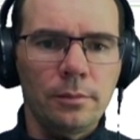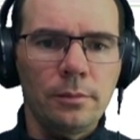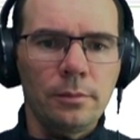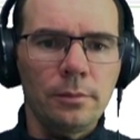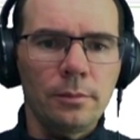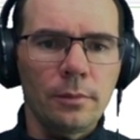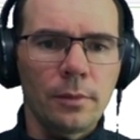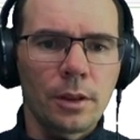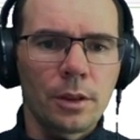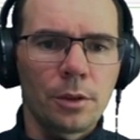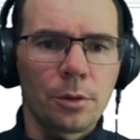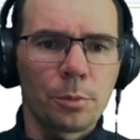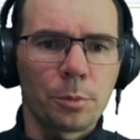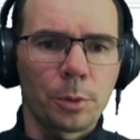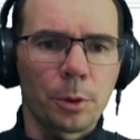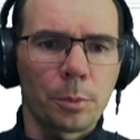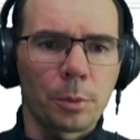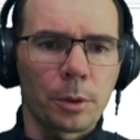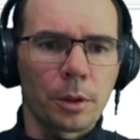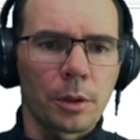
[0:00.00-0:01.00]
to
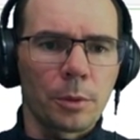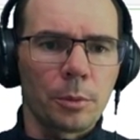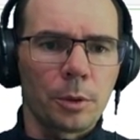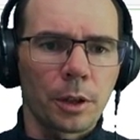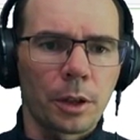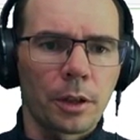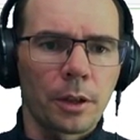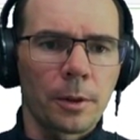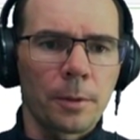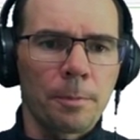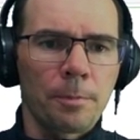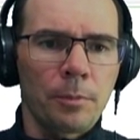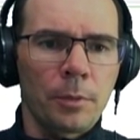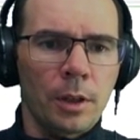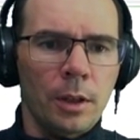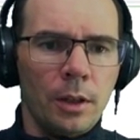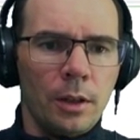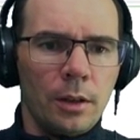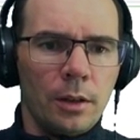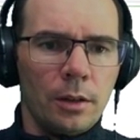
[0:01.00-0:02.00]
properly work.
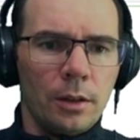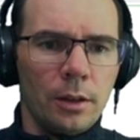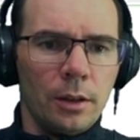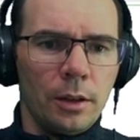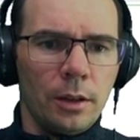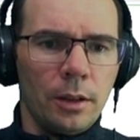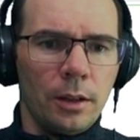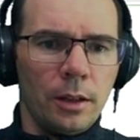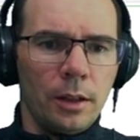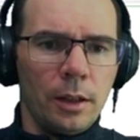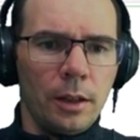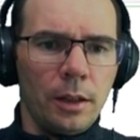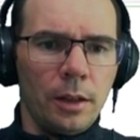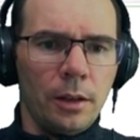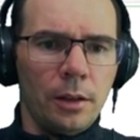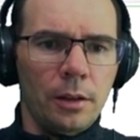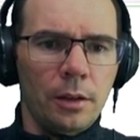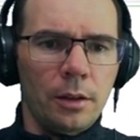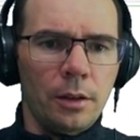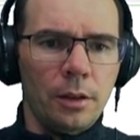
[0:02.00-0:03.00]
And
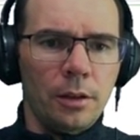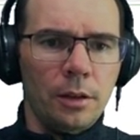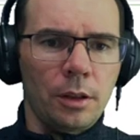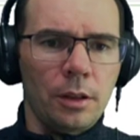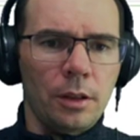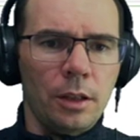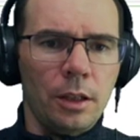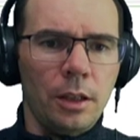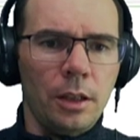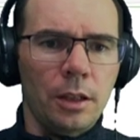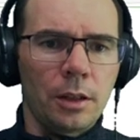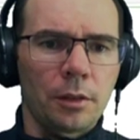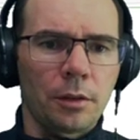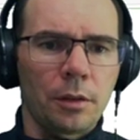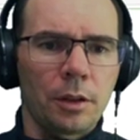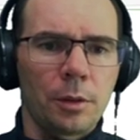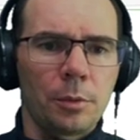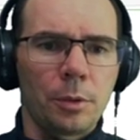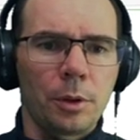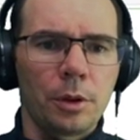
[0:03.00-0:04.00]
you can see here that
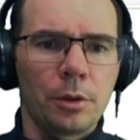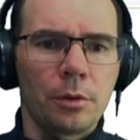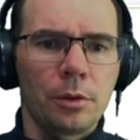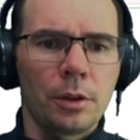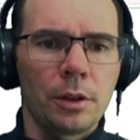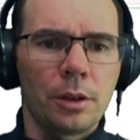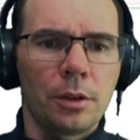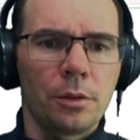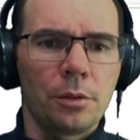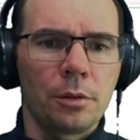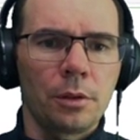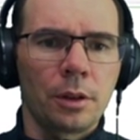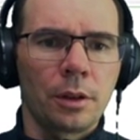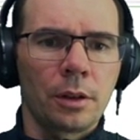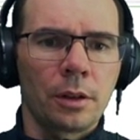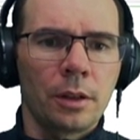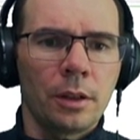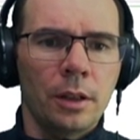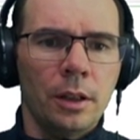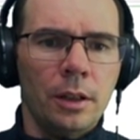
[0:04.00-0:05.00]
we're only doing
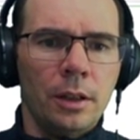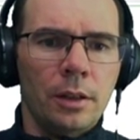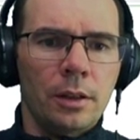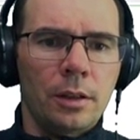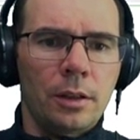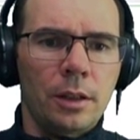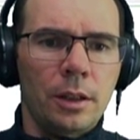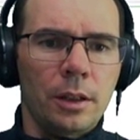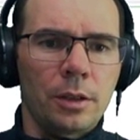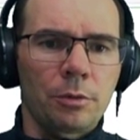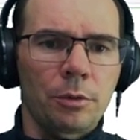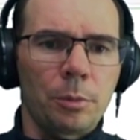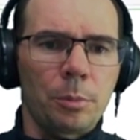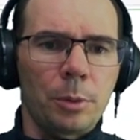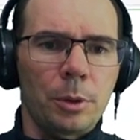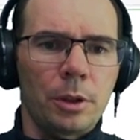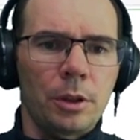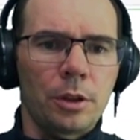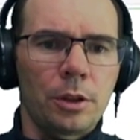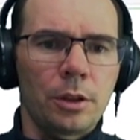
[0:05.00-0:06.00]
10
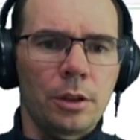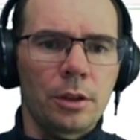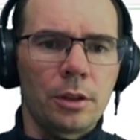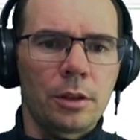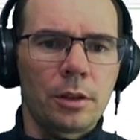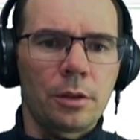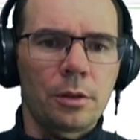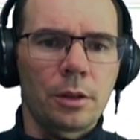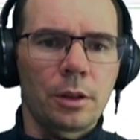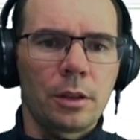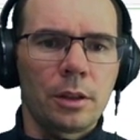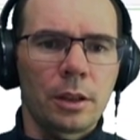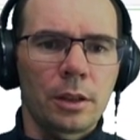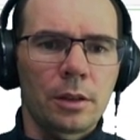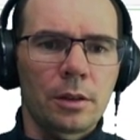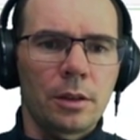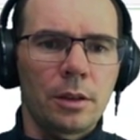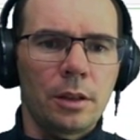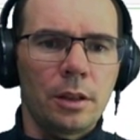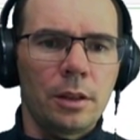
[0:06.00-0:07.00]
repetitions to collect
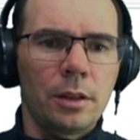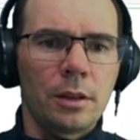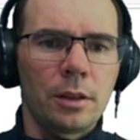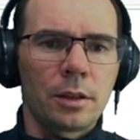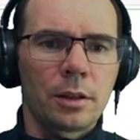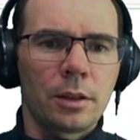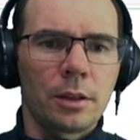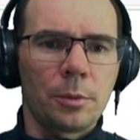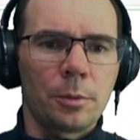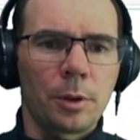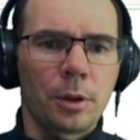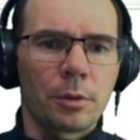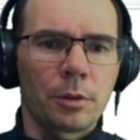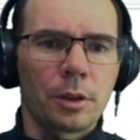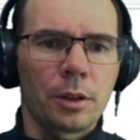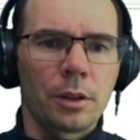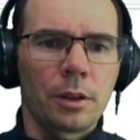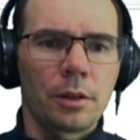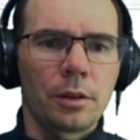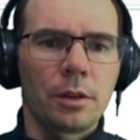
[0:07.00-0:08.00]
statistics, and we're
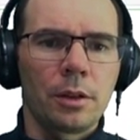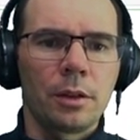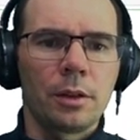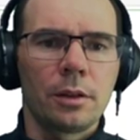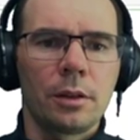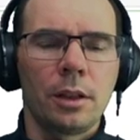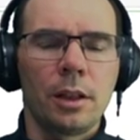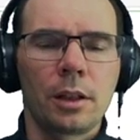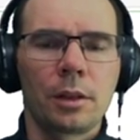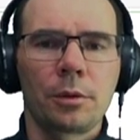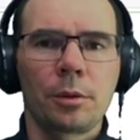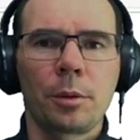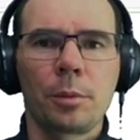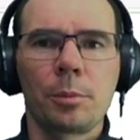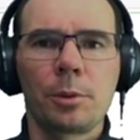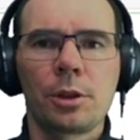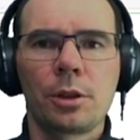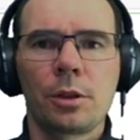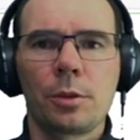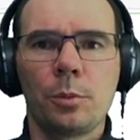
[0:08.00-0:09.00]
running the algorithm
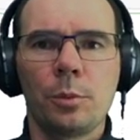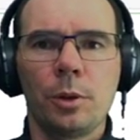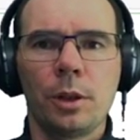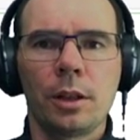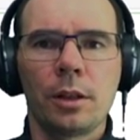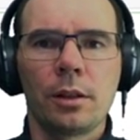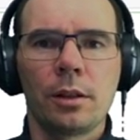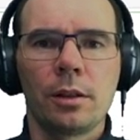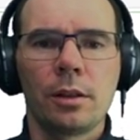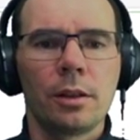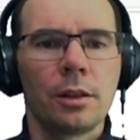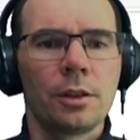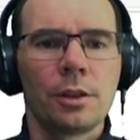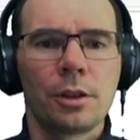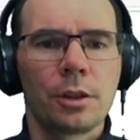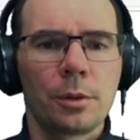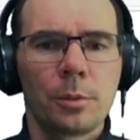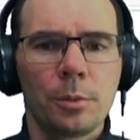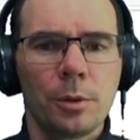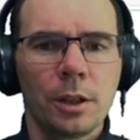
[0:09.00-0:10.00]
just
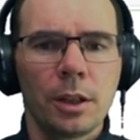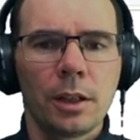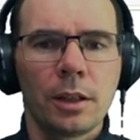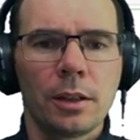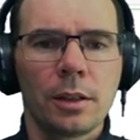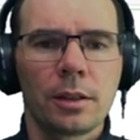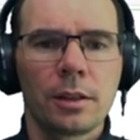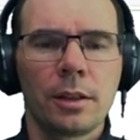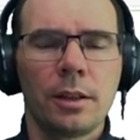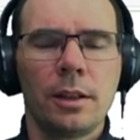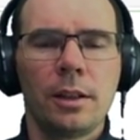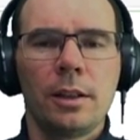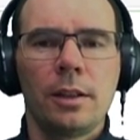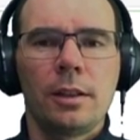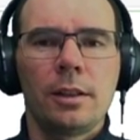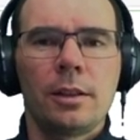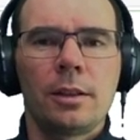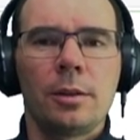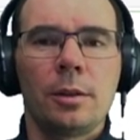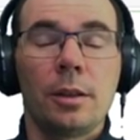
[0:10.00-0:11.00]
twice.
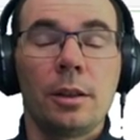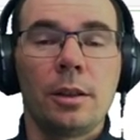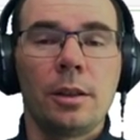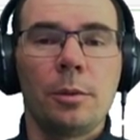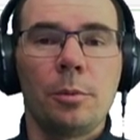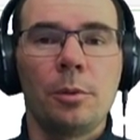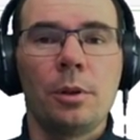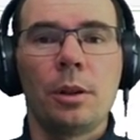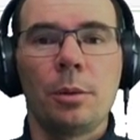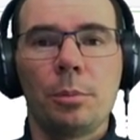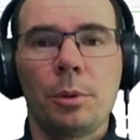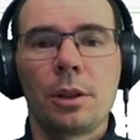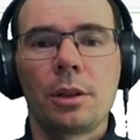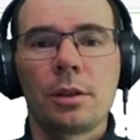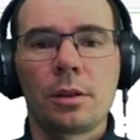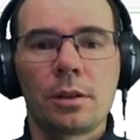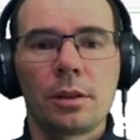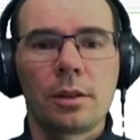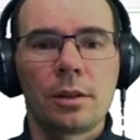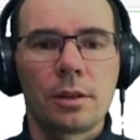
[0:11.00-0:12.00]
Well, because
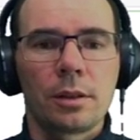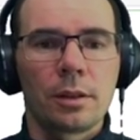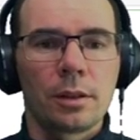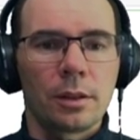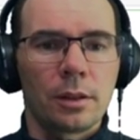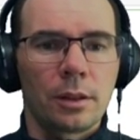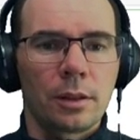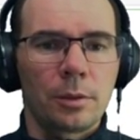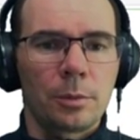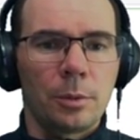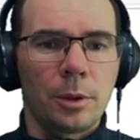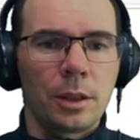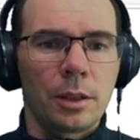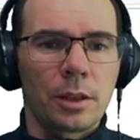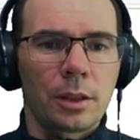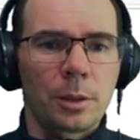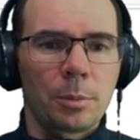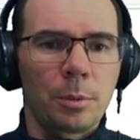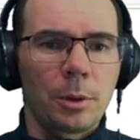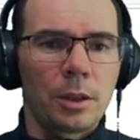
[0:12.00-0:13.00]
it's quite
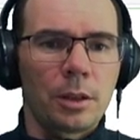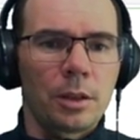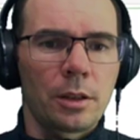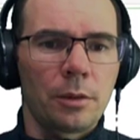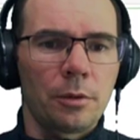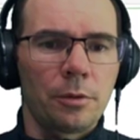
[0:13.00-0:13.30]
expensive